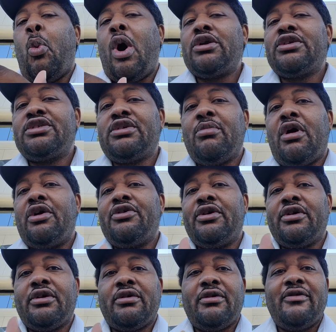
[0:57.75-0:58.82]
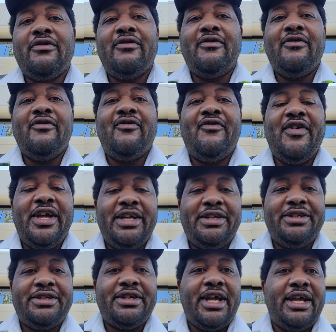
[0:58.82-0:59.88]
watching some other
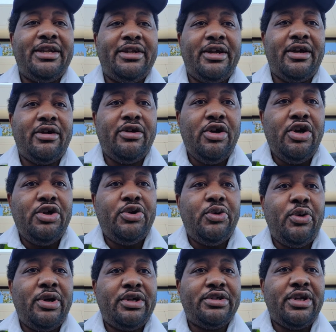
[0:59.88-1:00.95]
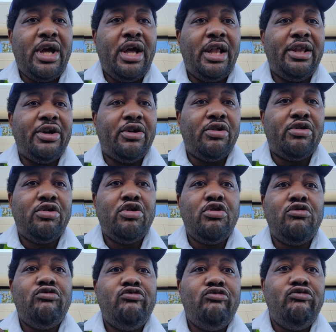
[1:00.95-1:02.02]
vids and doing a little
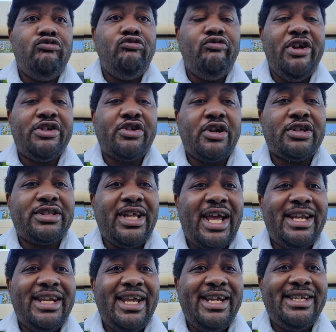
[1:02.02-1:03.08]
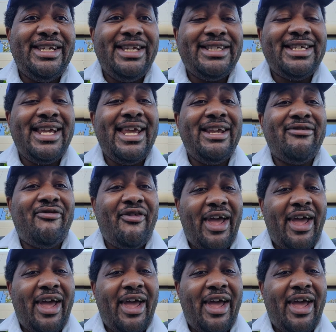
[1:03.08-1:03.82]
research that it is in